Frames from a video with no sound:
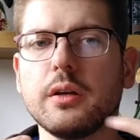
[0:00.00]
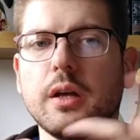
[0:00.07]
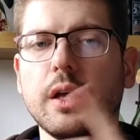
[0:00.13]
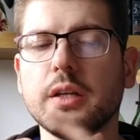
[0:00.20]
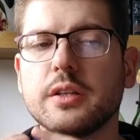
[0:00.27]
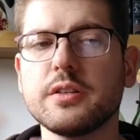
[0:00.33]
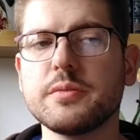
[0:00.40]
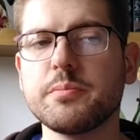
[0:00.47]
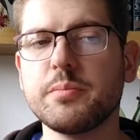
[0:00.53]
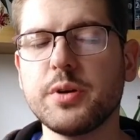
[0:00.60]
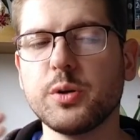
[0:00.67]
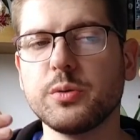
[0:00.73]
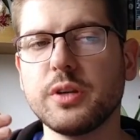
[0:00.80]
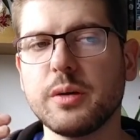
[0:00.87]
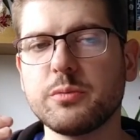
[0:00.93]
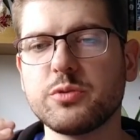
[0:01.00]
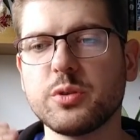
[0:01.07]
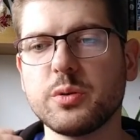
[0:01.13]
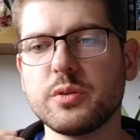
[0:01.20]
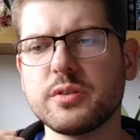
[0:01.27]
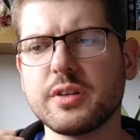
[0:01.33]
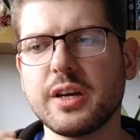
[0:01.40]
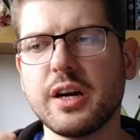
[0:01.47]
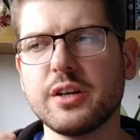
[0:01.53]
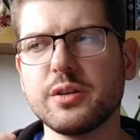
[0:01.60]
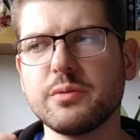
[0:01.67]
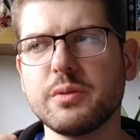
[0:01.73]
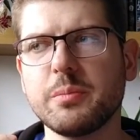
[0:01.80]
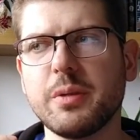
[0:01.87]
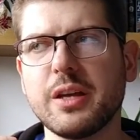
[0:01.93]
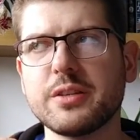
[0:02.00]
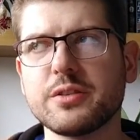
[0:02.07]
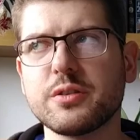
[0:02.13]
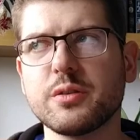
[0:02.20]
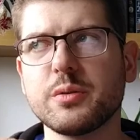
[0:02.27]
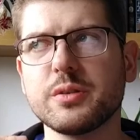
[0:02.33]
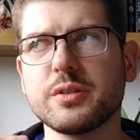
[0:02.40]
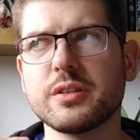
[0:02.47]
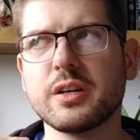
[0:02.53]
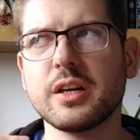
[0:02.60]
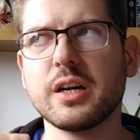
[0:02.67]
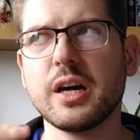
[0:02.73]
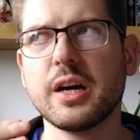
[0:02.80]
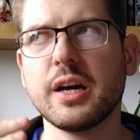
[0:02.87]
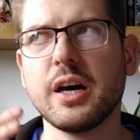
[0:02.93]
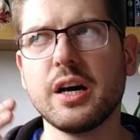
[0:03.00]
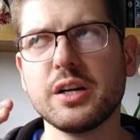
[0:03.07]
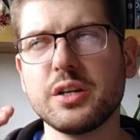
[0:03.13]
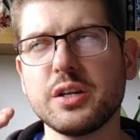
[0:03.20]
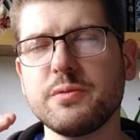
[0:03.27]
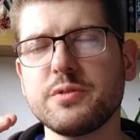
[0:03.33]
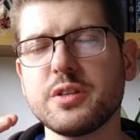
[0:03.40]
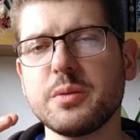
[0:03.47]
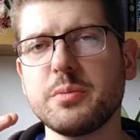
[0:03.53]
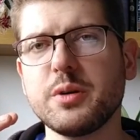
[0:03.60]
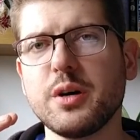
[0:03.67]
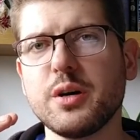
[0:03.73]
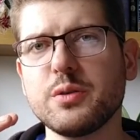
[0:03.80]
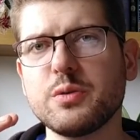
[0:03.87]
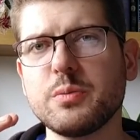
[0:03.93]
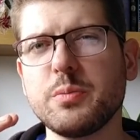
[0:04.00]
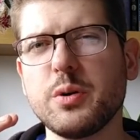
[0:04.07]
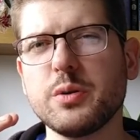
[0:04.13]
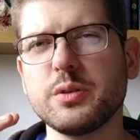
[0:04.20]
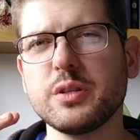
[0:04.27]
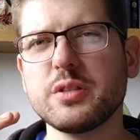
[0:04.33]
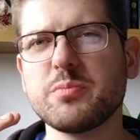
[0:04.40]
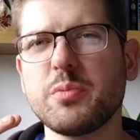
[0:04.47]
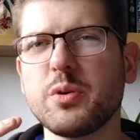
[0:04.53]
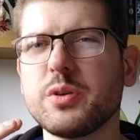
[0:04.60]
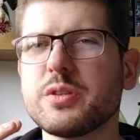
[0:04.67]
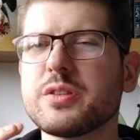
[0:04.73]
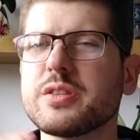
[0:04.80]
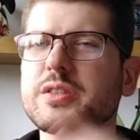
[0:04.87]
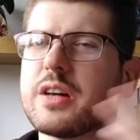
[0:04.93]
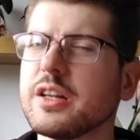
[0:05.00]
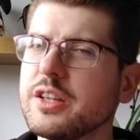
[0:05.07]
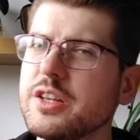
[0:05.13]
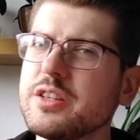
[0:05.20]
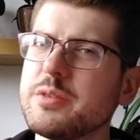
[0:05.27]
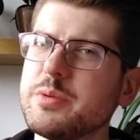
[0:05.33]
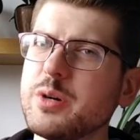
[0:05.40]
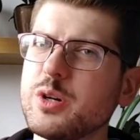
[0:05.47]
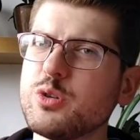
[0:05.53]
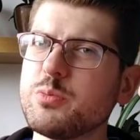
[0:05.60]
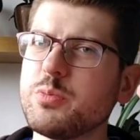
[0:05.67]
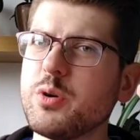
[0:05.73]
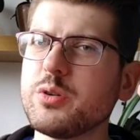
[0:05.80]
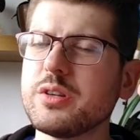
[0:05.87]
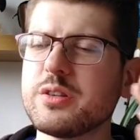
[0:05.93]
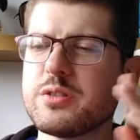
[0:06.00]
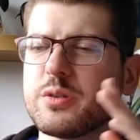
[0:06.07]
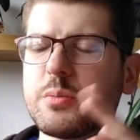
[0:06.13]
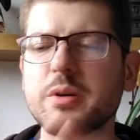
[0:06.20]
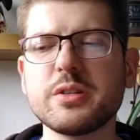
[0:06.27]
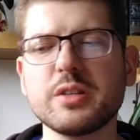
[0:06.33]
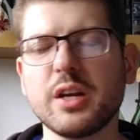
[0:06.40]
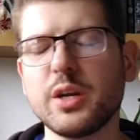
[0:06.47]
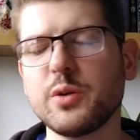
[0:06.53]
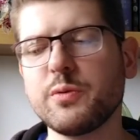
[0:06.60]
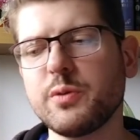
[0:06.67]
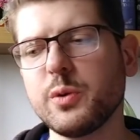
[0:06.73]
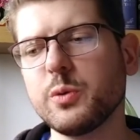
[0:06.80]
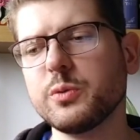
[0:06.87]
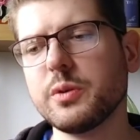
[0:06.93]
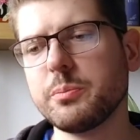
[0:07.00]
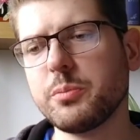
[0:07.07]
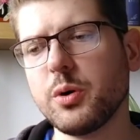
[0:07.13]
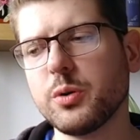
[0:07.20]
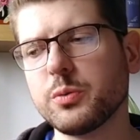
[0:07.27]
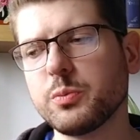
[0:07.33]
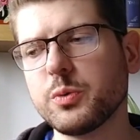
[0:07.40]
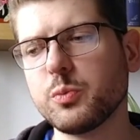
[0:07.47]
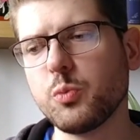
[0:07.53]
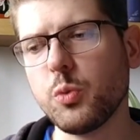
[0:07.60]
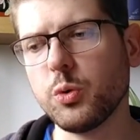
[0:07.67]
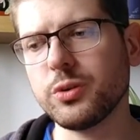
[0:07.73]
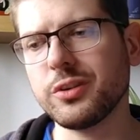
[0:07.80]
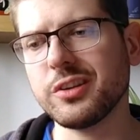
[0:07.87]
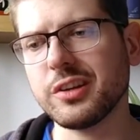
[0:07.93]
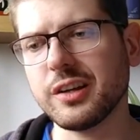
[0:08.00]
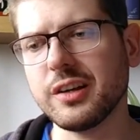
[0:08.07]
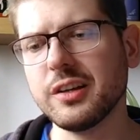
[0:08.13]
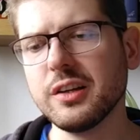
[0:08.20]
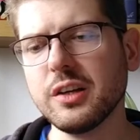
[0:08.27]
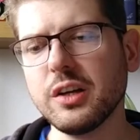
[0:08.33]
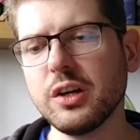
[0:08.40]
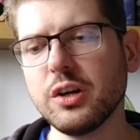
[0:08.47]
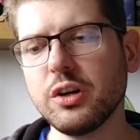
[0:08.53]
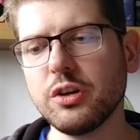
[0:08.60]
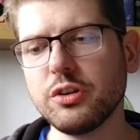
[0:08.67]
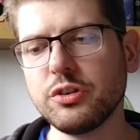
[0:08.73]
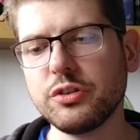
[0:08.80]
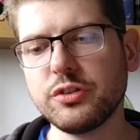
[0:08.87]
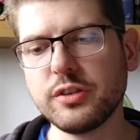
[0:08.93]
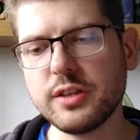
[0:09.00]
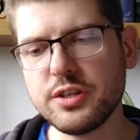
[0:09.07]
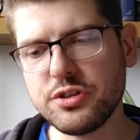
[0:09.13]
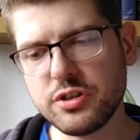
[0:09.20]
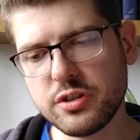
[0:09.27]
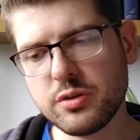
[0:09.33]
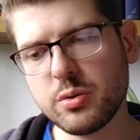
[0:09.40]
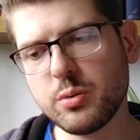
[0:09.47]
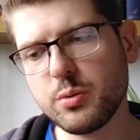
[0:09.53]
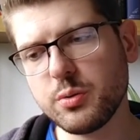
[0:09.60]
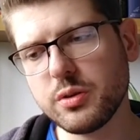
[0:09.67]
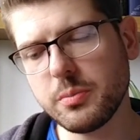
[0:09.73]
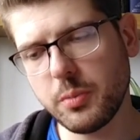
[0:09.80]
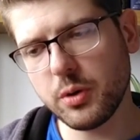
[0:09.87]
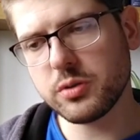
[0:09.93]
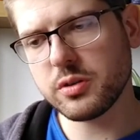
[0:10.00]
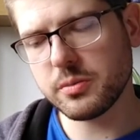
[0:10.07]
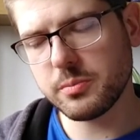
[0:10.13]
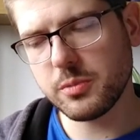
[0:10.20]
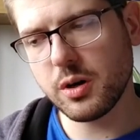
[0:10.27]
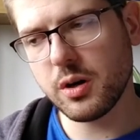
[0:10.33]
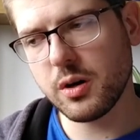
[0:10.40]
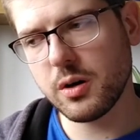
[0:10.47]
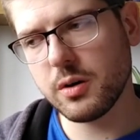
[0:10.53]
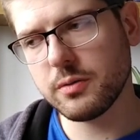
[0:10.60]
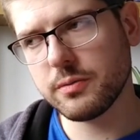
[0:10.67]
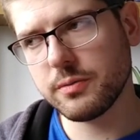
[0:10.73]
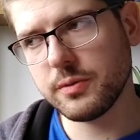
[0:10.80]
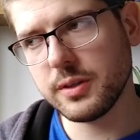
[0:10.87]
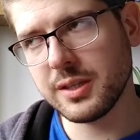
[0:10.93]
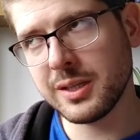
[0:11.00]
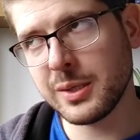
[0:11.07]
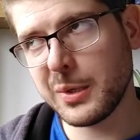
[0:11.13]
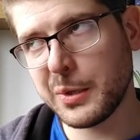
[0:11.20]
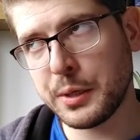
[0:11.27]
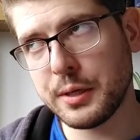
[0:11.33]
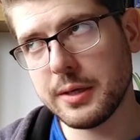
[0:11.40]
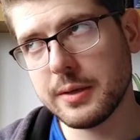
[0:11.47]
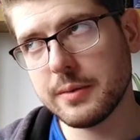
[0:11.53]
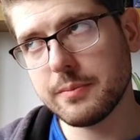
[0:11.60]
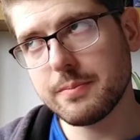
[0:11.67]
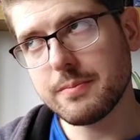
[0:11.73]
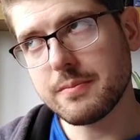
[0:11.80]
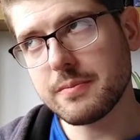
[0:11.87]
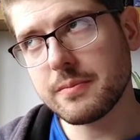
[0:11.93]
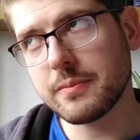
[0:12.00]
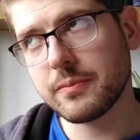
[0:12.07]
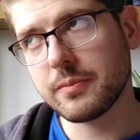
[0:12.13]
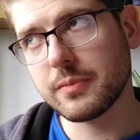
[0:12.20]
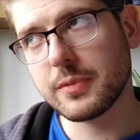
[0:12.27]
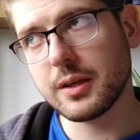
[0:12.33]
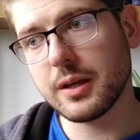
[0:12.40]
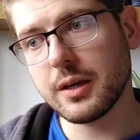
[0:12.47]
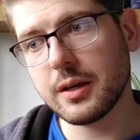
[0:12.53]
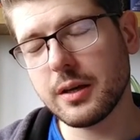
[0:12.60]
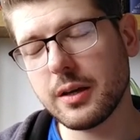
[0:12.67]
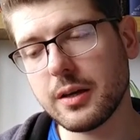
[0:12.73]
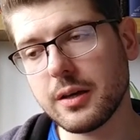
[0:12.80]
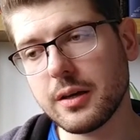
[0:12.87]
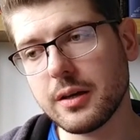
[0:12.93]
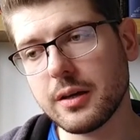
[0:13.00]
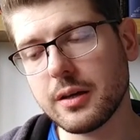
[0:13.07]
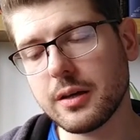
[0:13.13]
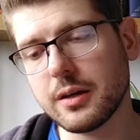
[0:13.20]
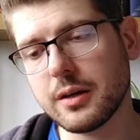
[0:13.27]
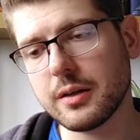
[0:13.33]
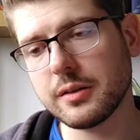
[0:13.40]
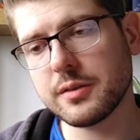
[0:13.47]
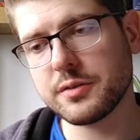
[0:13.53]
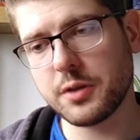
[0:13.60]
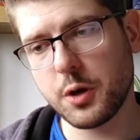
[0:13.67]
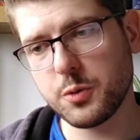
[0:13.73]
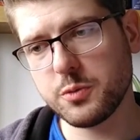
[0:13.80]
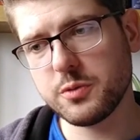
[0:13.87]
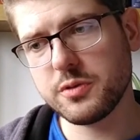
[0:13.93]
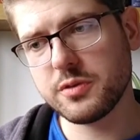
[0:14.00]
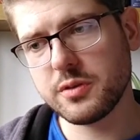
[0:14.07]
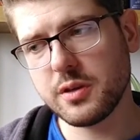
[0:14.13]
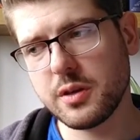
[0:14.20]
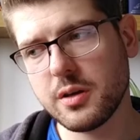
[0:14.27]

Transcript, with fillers: and it's built up, so it's kind of the plants grow. It's like kind of semi-hydroponics, but it's not semi-hydroponics. So basically, you fill the pot with water, literally to the bottom of the uh, the stones,